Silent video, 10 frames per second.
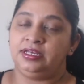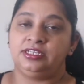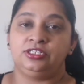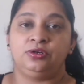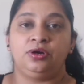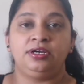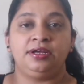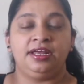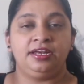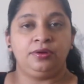is not
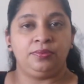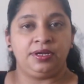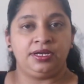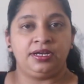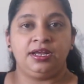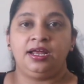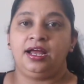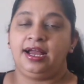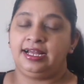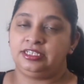gaining weight
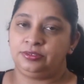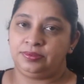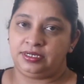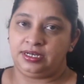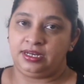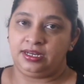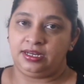adequately.